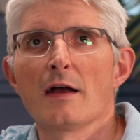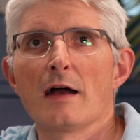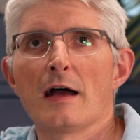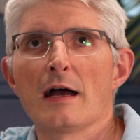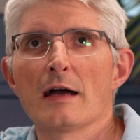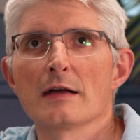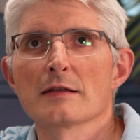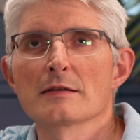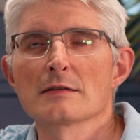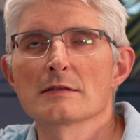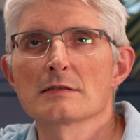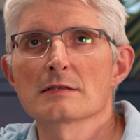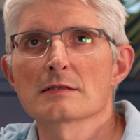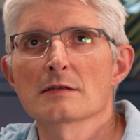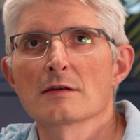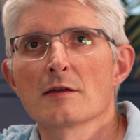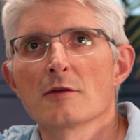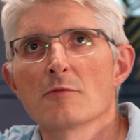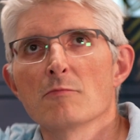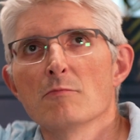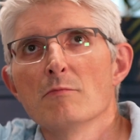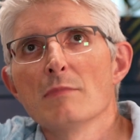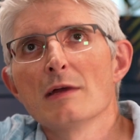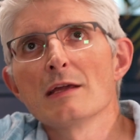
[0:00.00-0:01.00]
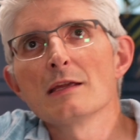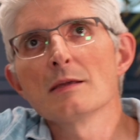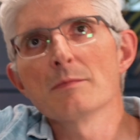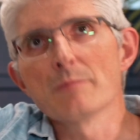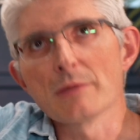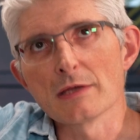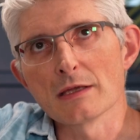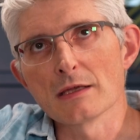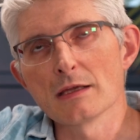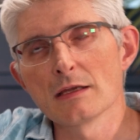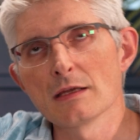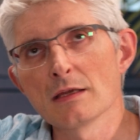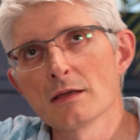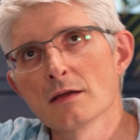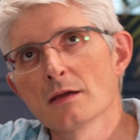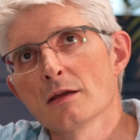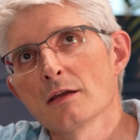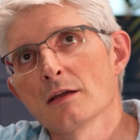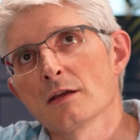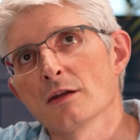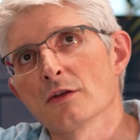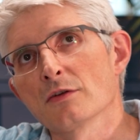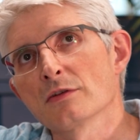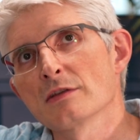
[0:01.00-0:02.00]
And maybe,
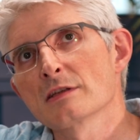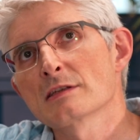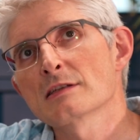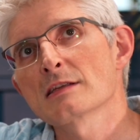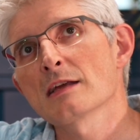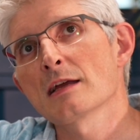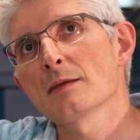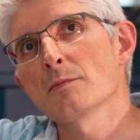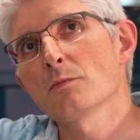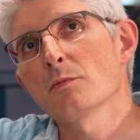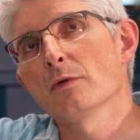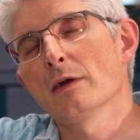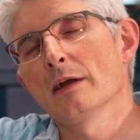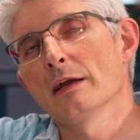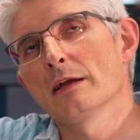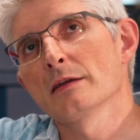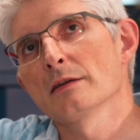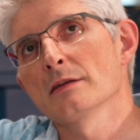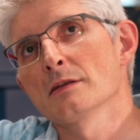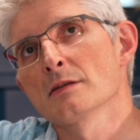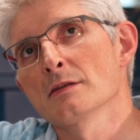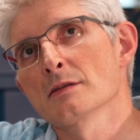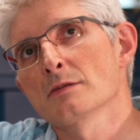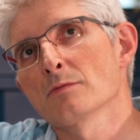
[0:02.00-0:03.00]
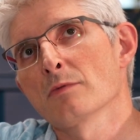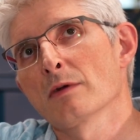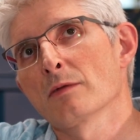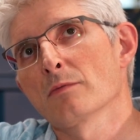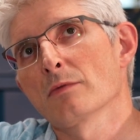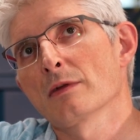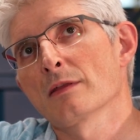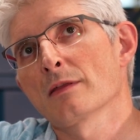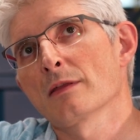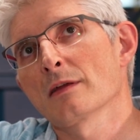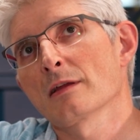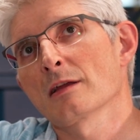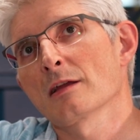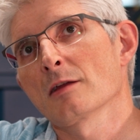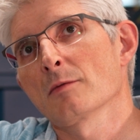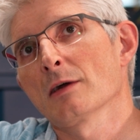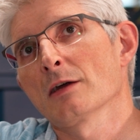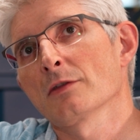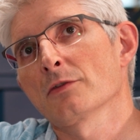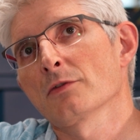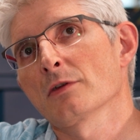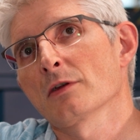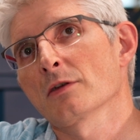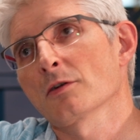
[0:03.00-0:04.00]
in the same way as when we're thinking
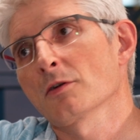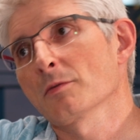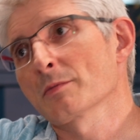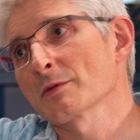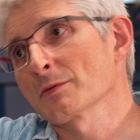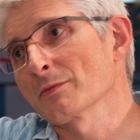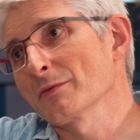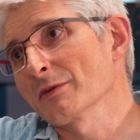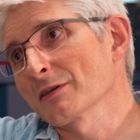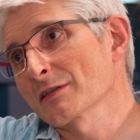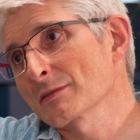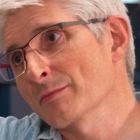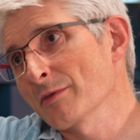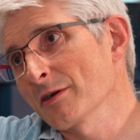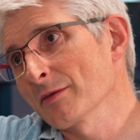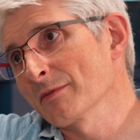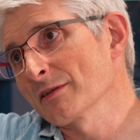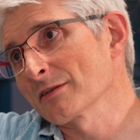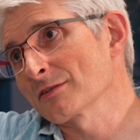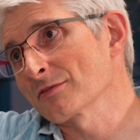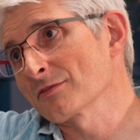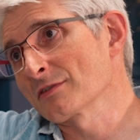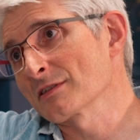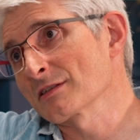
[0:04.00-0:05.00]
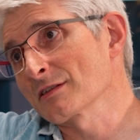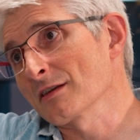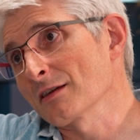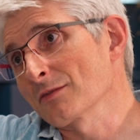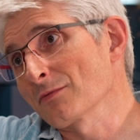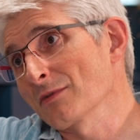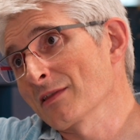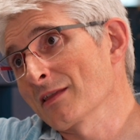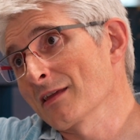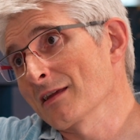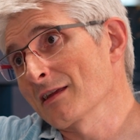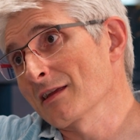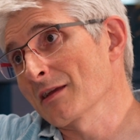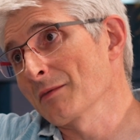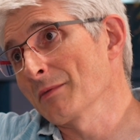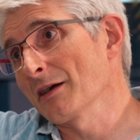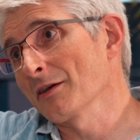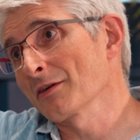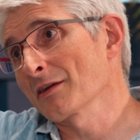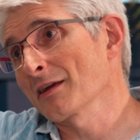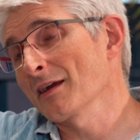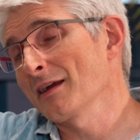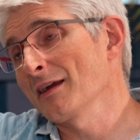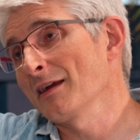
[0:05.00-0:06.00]
about doing an optimal experimental design, we're thinking
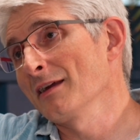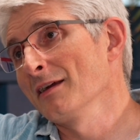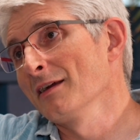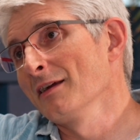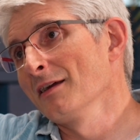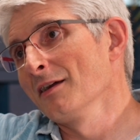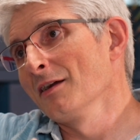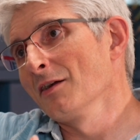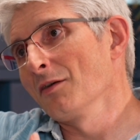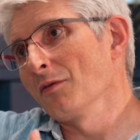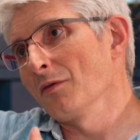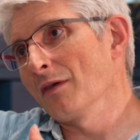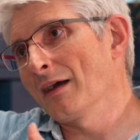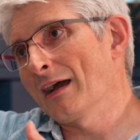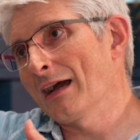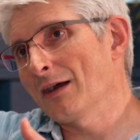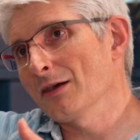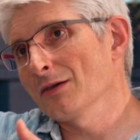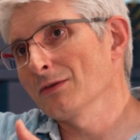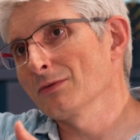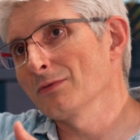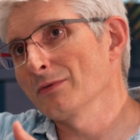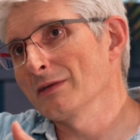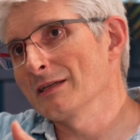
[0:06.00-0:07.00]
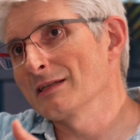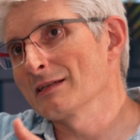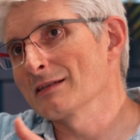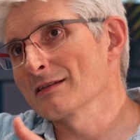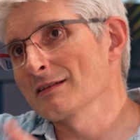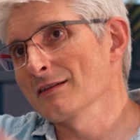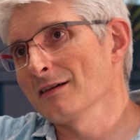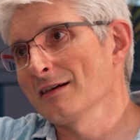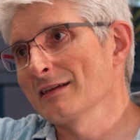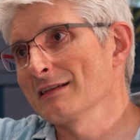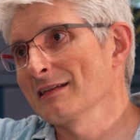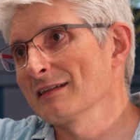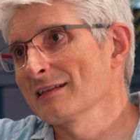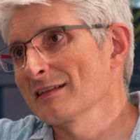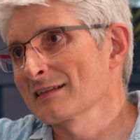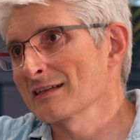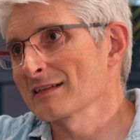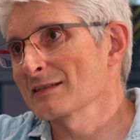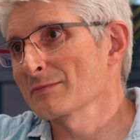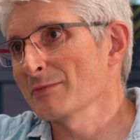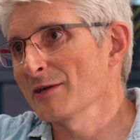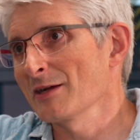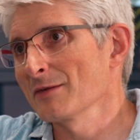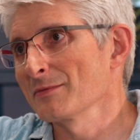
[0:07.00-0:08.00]
about, okay, how are we designing this
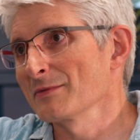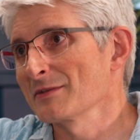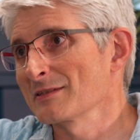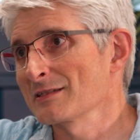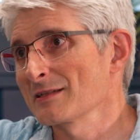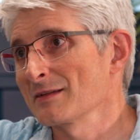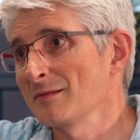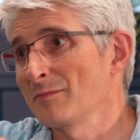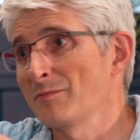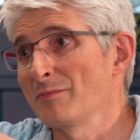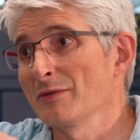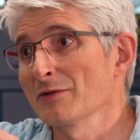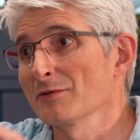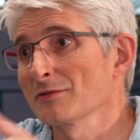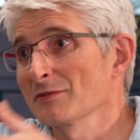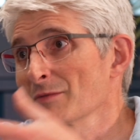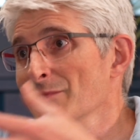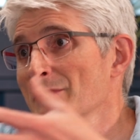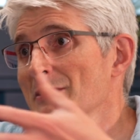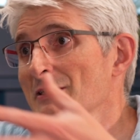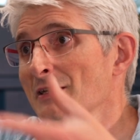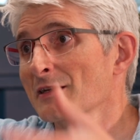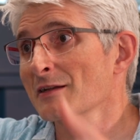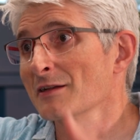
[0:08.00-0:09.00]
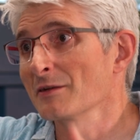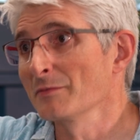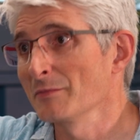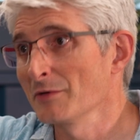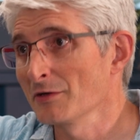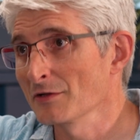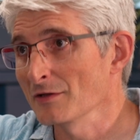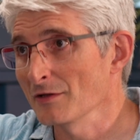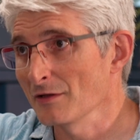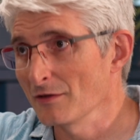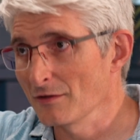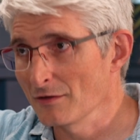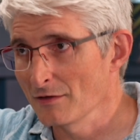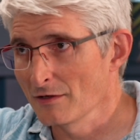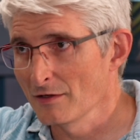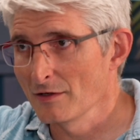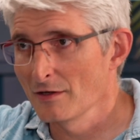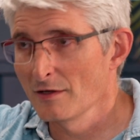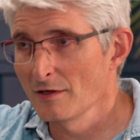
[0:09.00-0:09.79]
experiment to build a particular model?